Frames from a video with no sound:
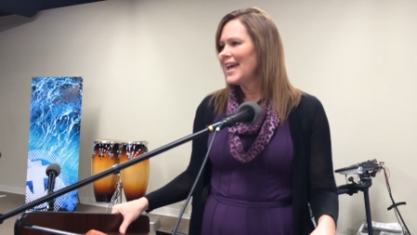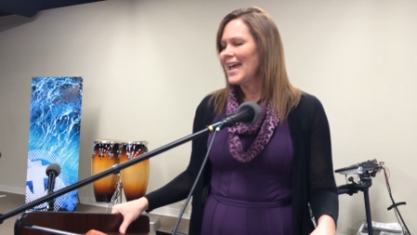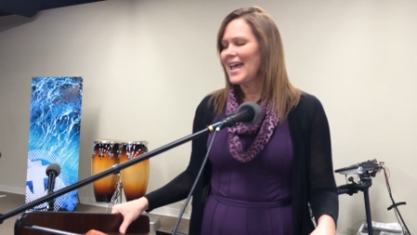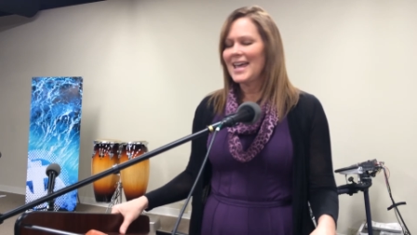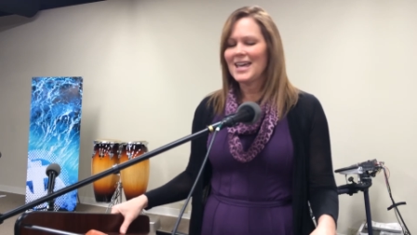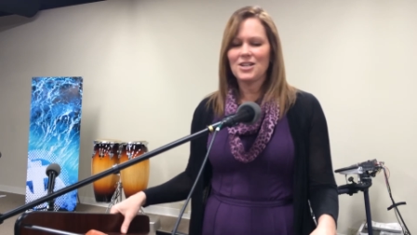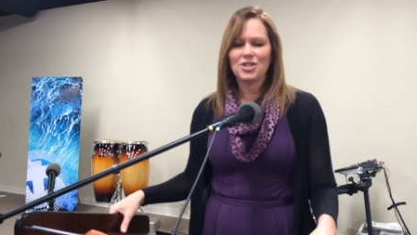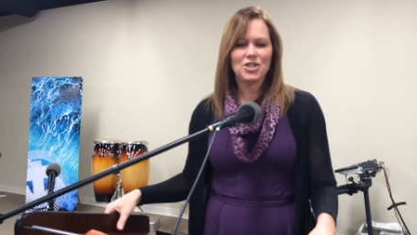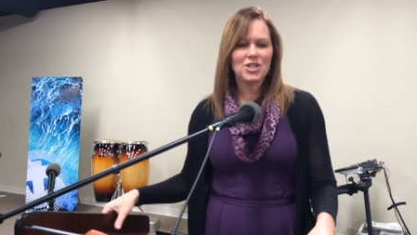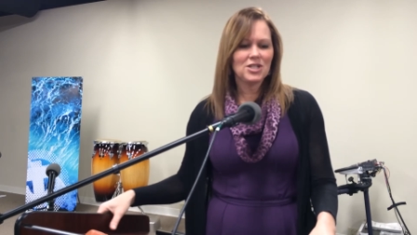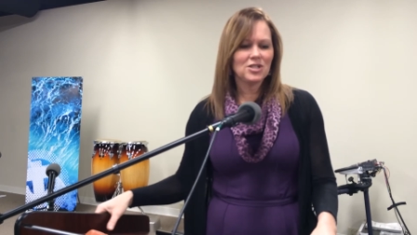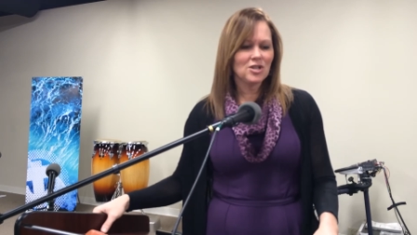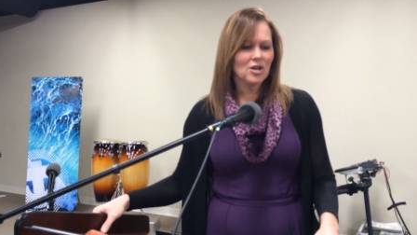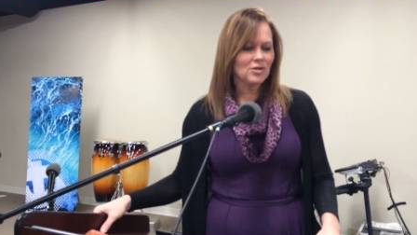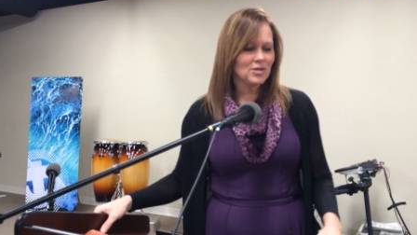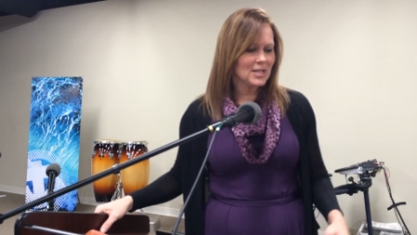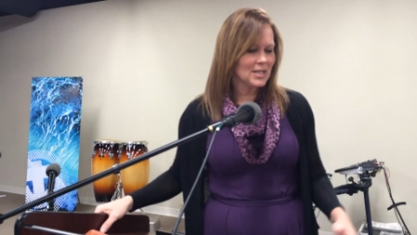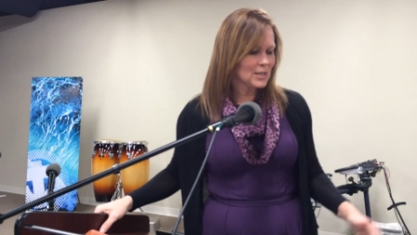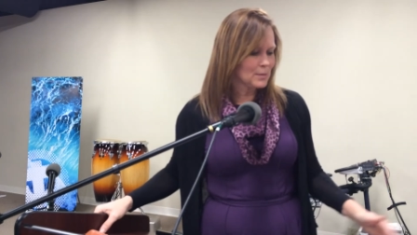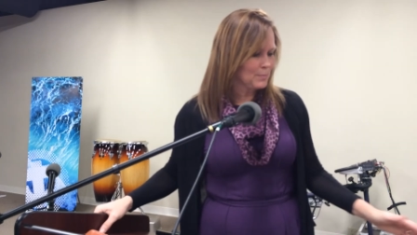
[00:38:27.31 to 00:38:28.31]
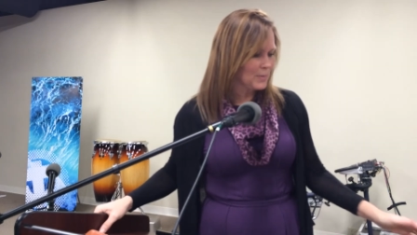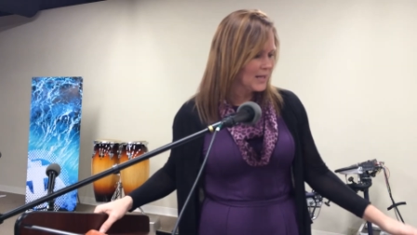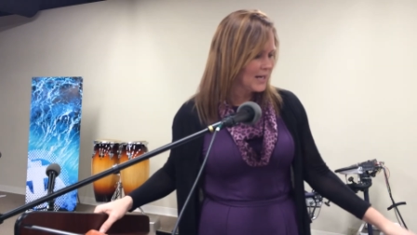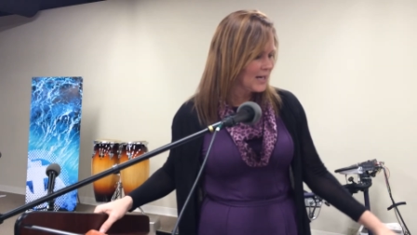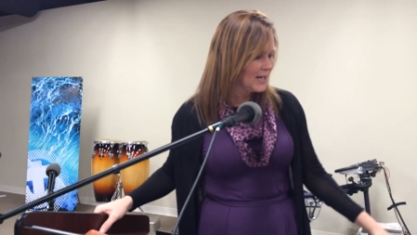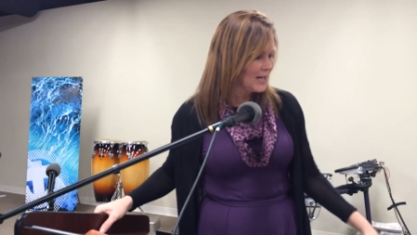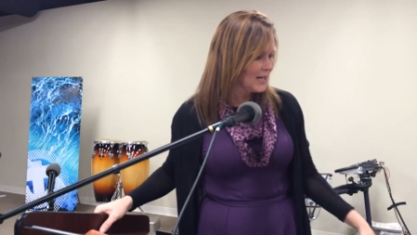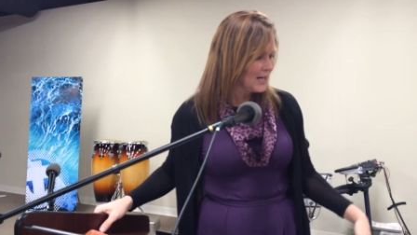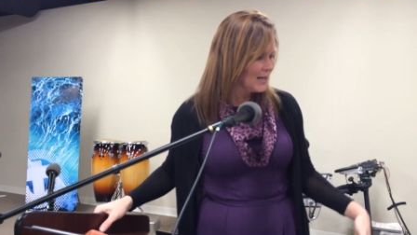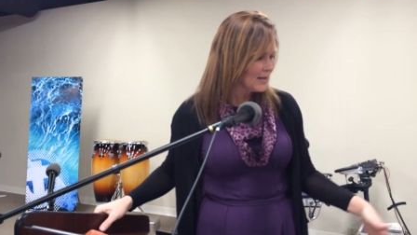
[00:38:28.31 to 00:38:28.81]
and she starts
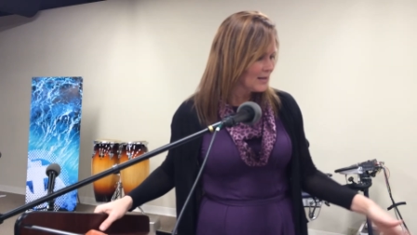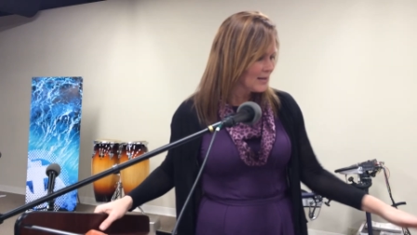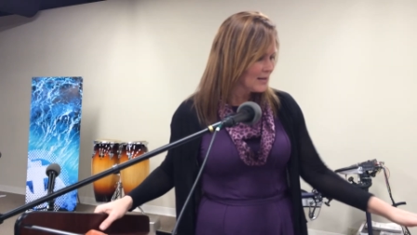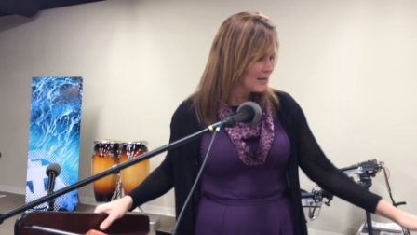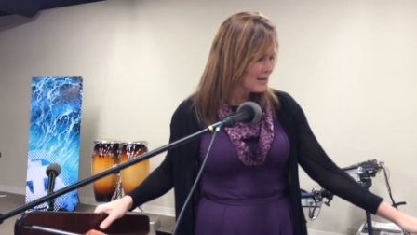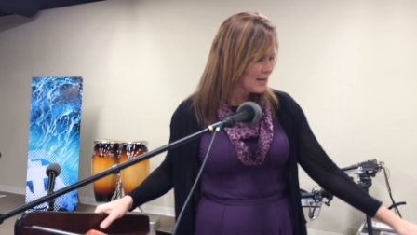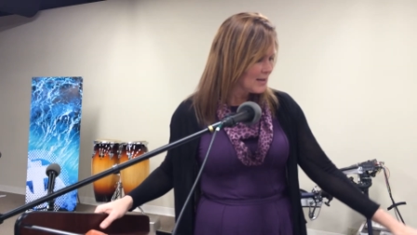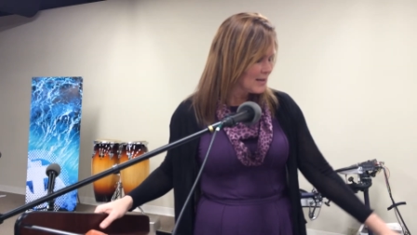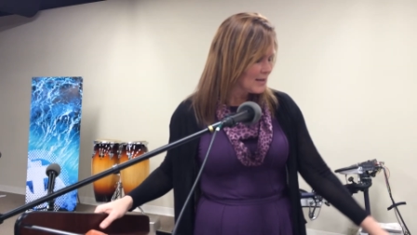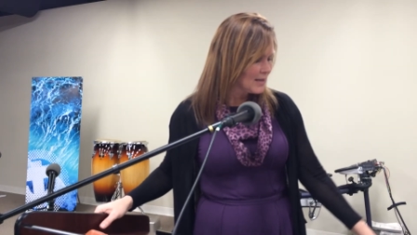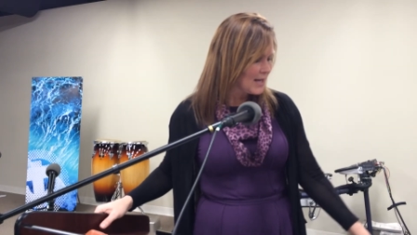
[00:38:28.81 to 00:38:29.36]
explaining the, the,